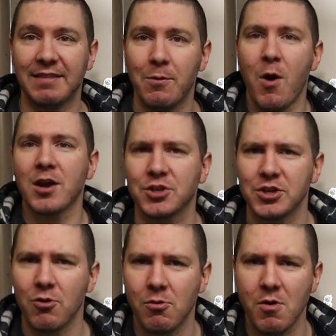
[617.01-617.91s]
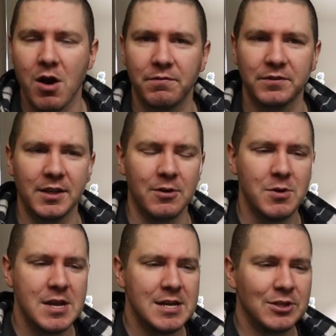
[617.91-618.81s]
They want to show them off. You know,
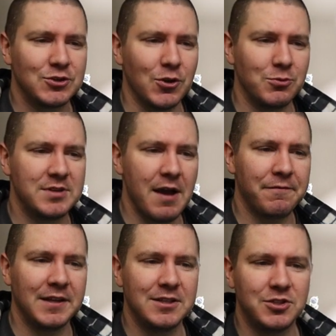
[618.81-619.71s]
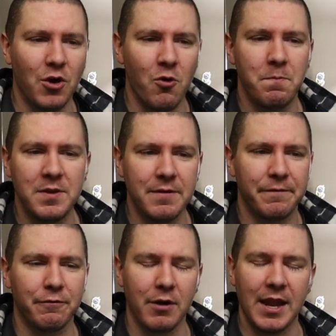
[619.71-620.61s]
so definitely don't be
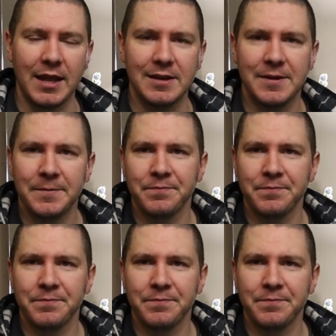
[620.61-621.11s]
afraid